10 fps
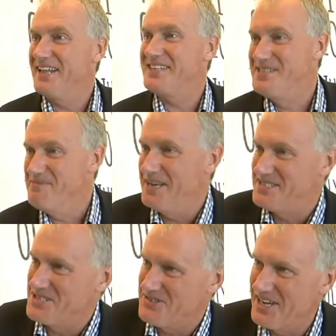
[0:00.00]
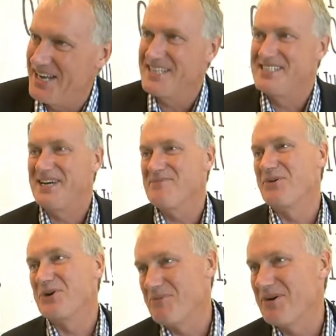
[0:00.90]
That's the message, really, and to get
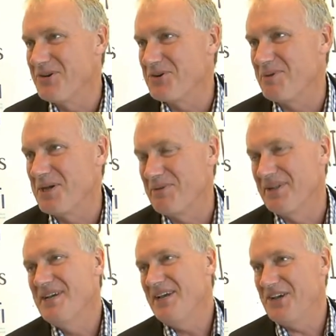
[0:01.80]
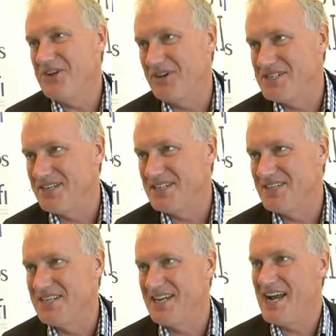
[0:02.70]
more and more young people interested in
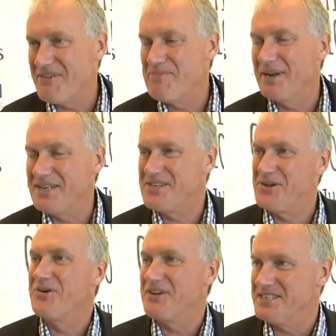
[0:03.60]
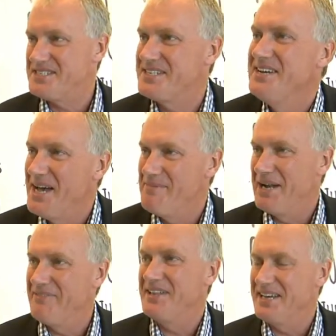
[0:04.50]
science. And everybody's curious
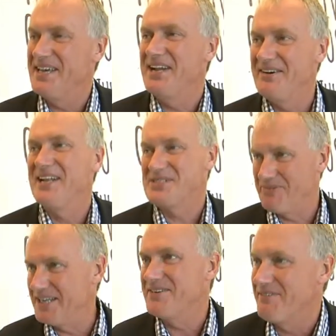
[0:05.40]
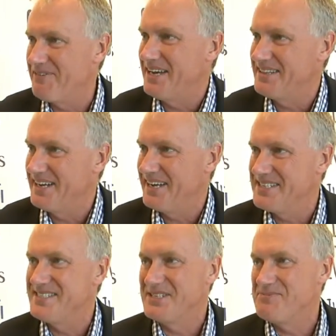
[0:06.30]
about everything, you know, and that's a way to reflect that, I
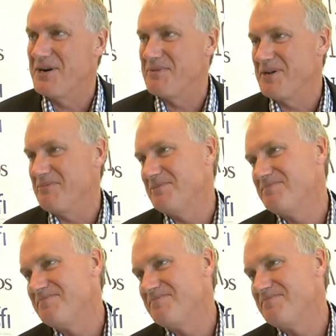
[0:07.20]
guess, and inspire people.